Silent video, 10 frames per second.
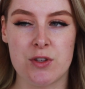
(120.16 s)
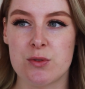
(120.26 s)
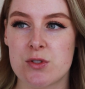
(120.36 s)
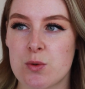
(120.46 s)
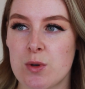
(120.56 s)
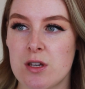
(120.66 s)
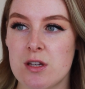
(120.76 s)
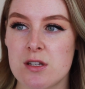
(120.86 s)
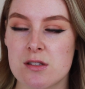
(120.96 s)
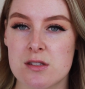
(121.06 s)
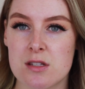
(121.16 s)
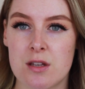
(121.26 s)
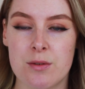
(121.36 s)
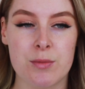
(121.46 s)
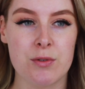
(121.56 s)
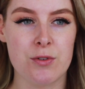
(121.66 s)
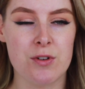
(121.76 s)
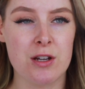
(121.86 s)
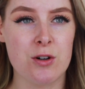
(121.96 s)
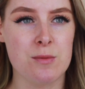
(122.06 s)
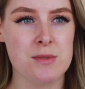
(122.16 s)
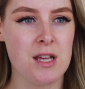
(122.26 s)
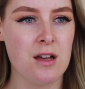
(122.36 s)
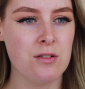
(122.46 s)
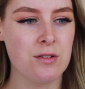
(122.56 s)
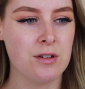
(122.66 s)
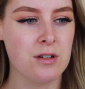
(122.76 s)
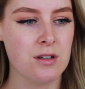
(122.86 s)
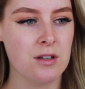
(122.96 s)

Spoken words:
a few squirts before it comes out.